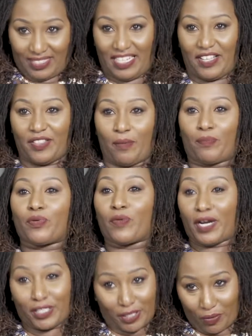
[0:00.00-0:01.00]
mm. the hmm.
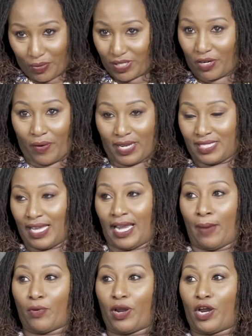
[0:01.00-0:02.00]
pressure was crazy.
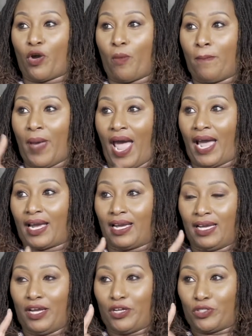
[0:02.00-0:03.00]
And I'm gonna go
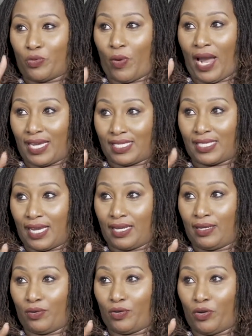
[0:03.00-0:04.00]
back to where I
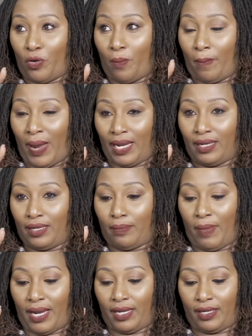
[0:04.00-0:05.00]
said, you know, my
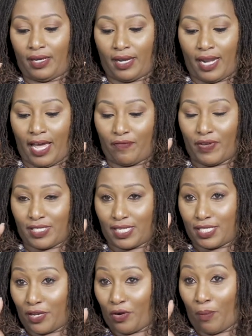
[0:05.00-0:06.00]
my uh, life as
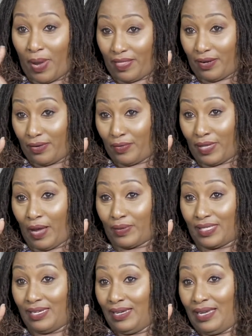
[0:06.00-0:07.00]
a single mother
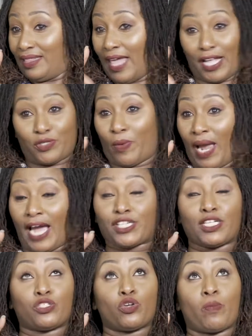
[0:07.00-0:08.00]
without. That's why it
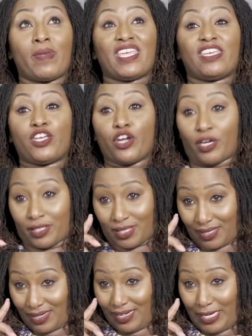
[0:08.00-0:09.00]
actually took me
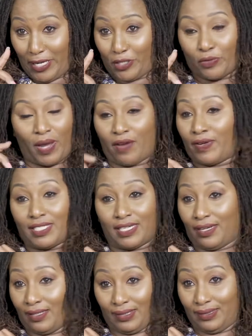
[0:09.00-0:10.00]
years to ever
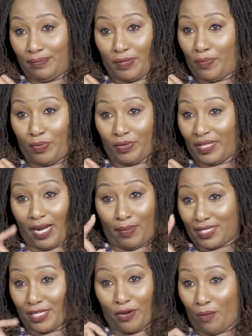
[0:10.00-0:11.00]
tell people that
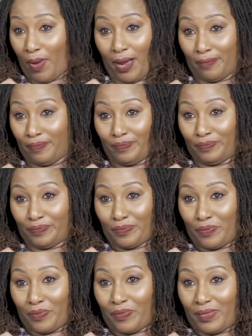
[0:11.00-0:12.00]
I'm a single mom.
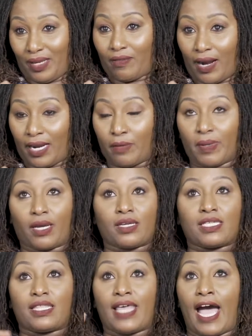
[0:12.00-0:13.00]
Whoa. Right?
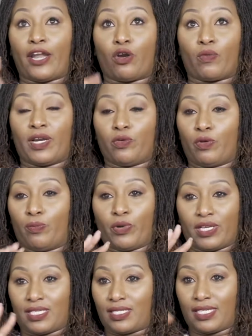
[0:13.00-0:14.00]
Because that already will
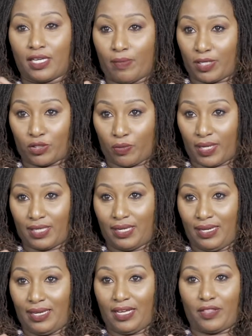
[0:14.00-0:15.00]
put a stigma to it.
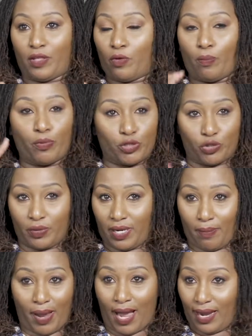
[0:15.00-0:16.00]
Mm -hmm. They will put you
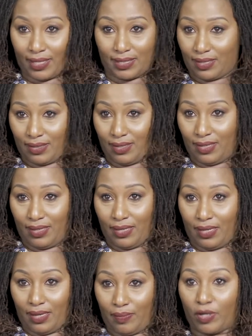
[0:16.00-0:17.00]
in a box.
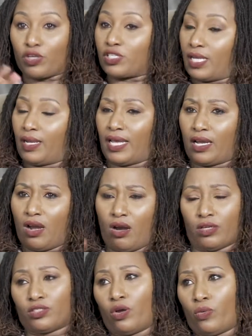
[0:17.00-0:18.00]
Mm. Because they're like,
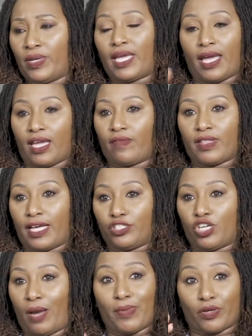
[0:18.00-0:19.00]
oh no, we can't give her
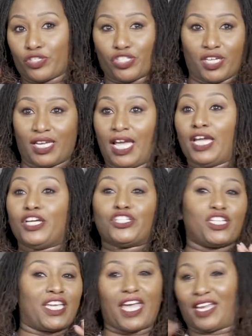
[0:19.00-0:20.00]
that job because, because
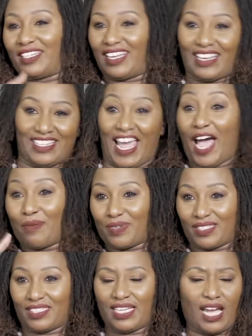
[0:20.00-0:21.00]
she, she, can't
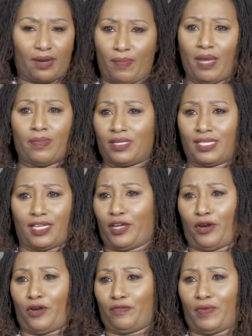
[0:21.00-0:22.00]
adapt. She got oh, a baby to take
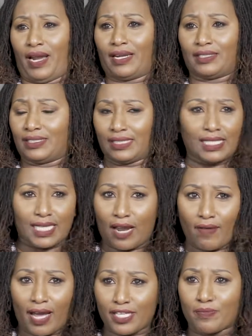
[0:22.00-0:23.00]
care of, right? She oh. doesn't
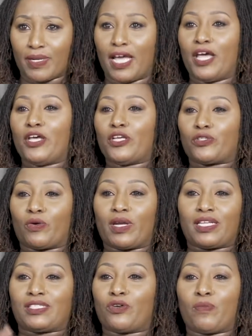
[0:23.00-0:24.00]
have a oh. husband, so
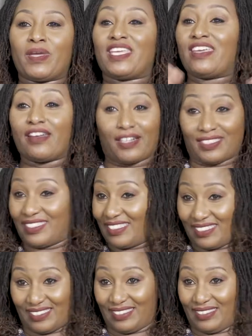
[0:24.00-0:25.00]
it took me years